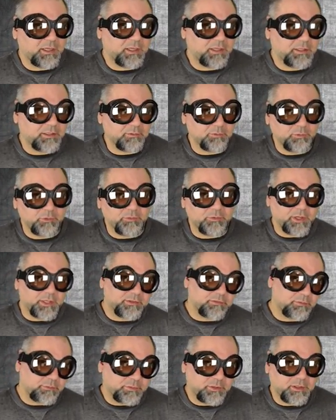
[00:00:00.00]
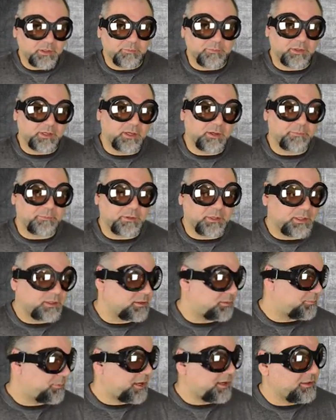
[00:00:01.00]
And we've got something coming up
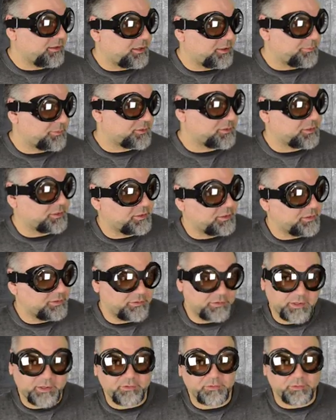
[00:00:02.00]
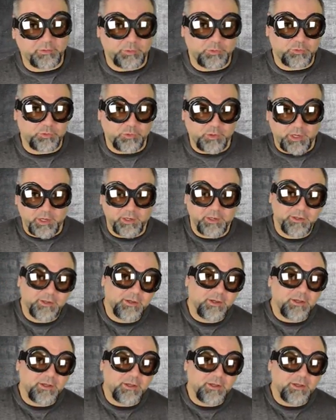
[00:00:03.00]
in the pilot episode as a nice little treat.